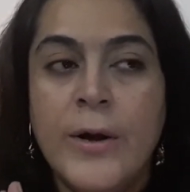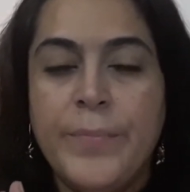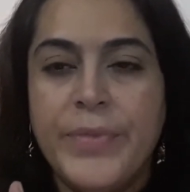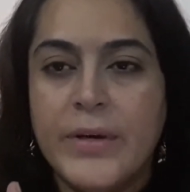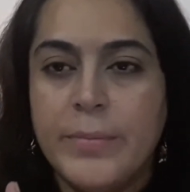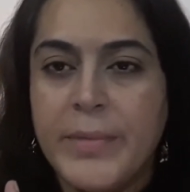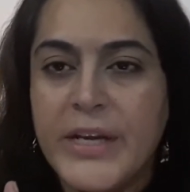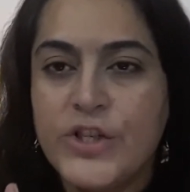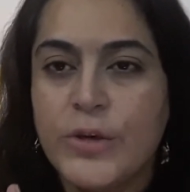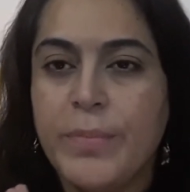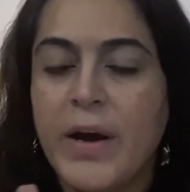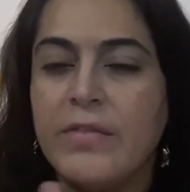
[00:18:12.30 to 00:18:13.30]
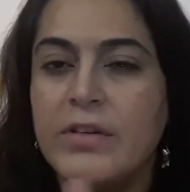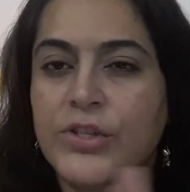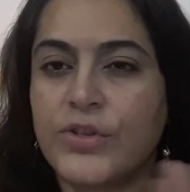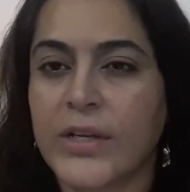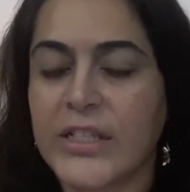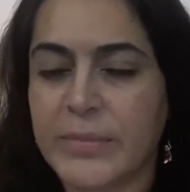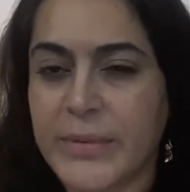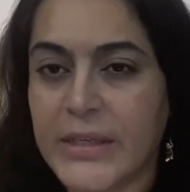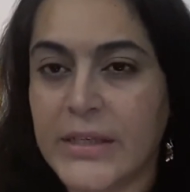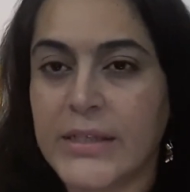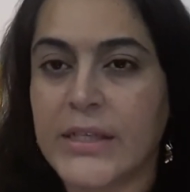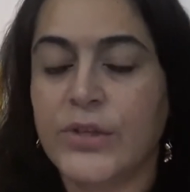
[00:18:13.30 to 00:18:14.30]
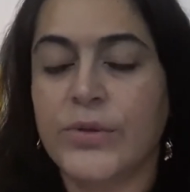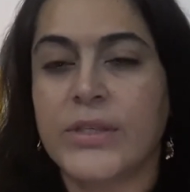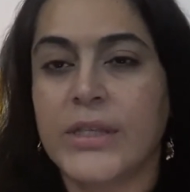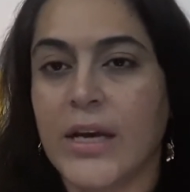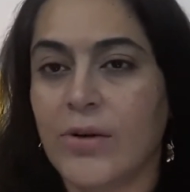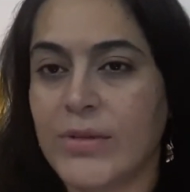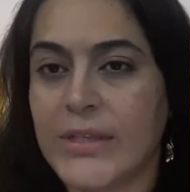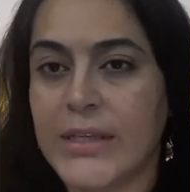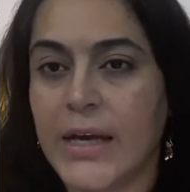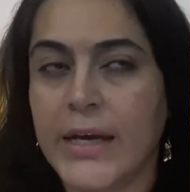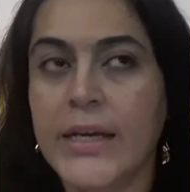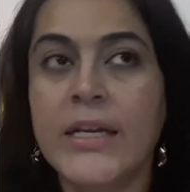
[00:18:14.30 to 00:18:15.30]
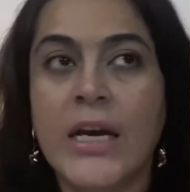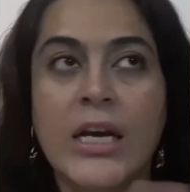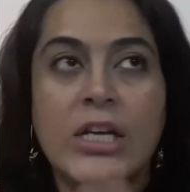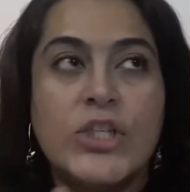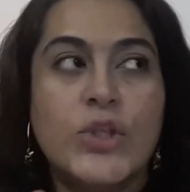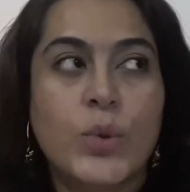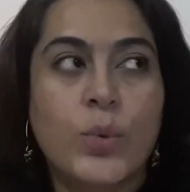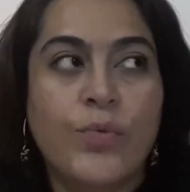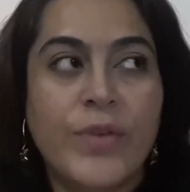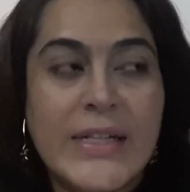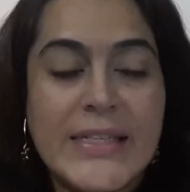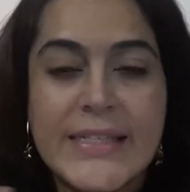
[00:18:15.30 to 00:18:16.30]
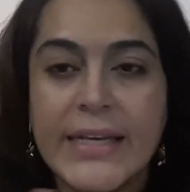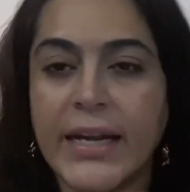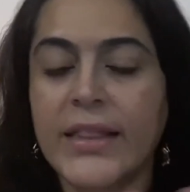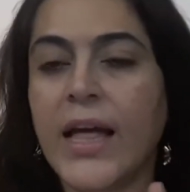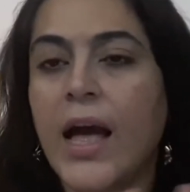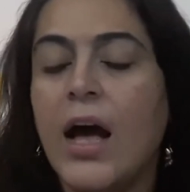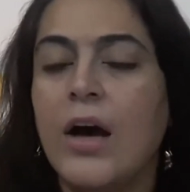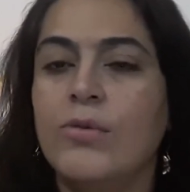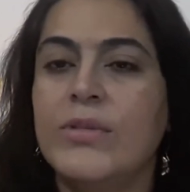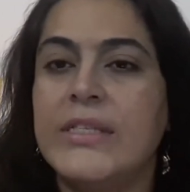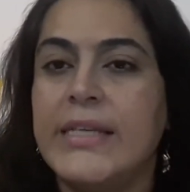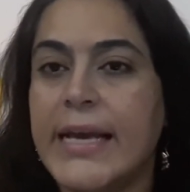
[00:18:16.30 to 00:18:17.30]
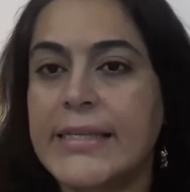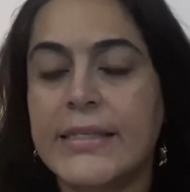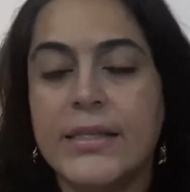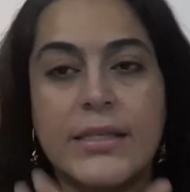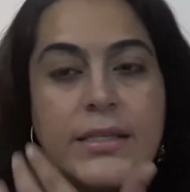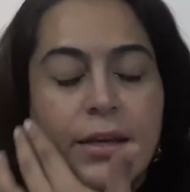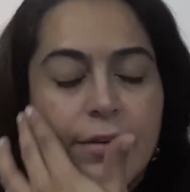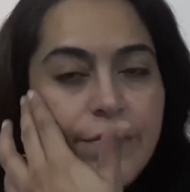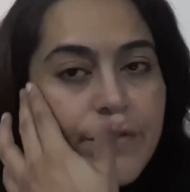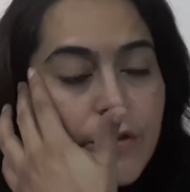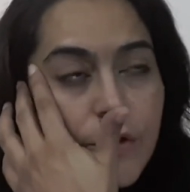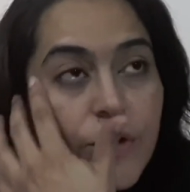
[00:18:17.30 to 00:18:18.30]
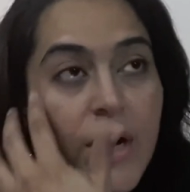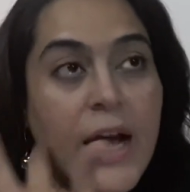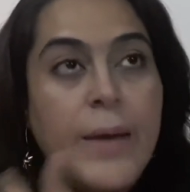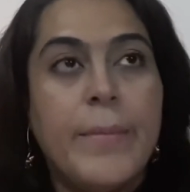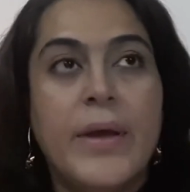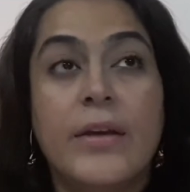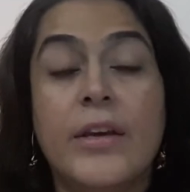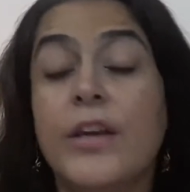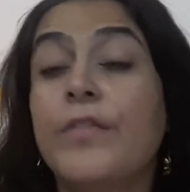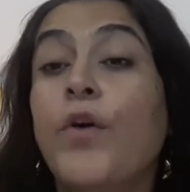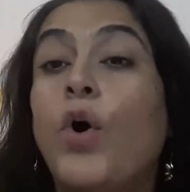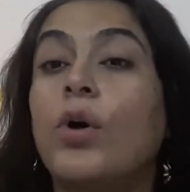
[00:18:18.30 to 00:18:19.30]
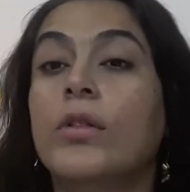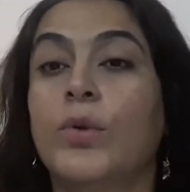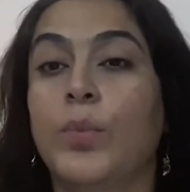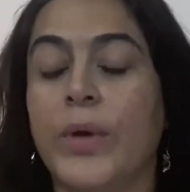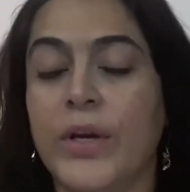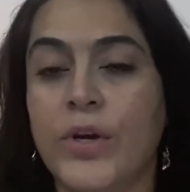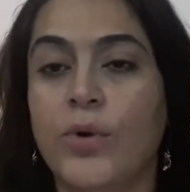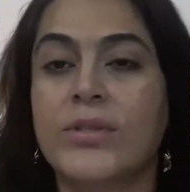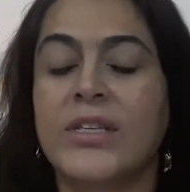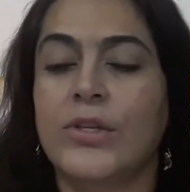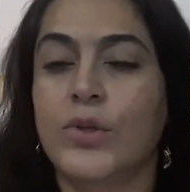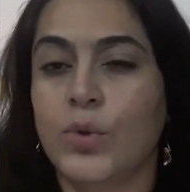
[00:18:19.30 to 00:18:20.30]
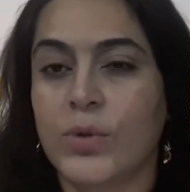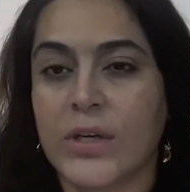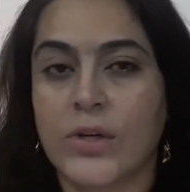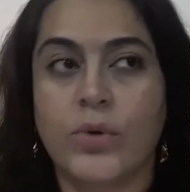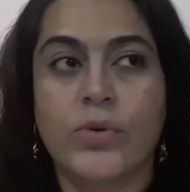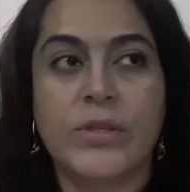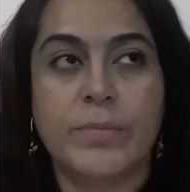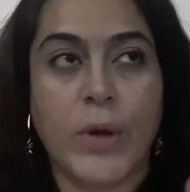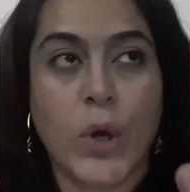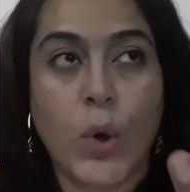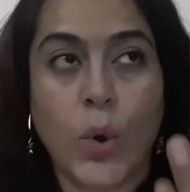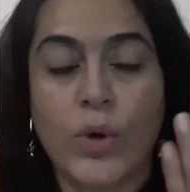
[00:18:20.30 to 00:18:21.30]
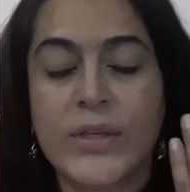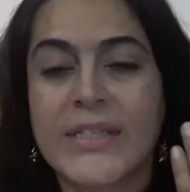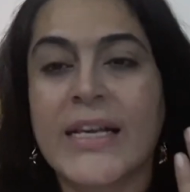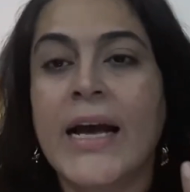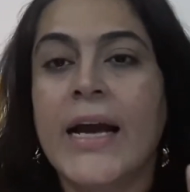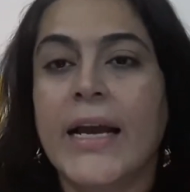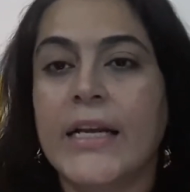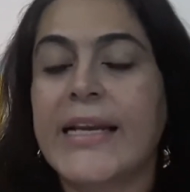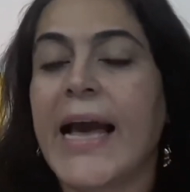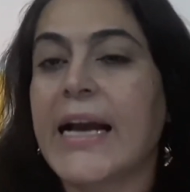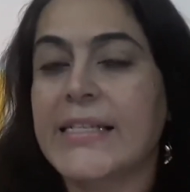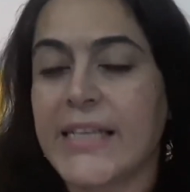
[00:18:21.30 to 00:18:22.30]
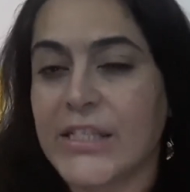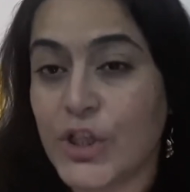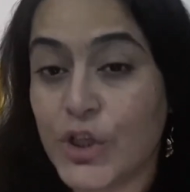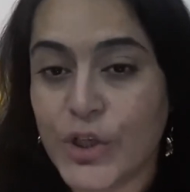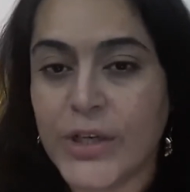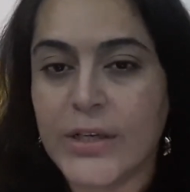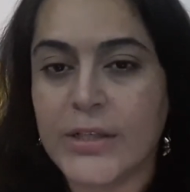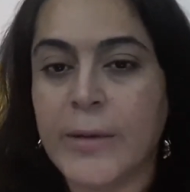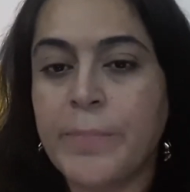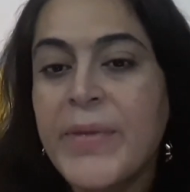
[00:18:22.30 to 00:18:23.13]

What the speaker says: the major power transmitters that you see outside, so inside the house, yes, it is safer if all the windows and doors are closed, because it acts as a shield.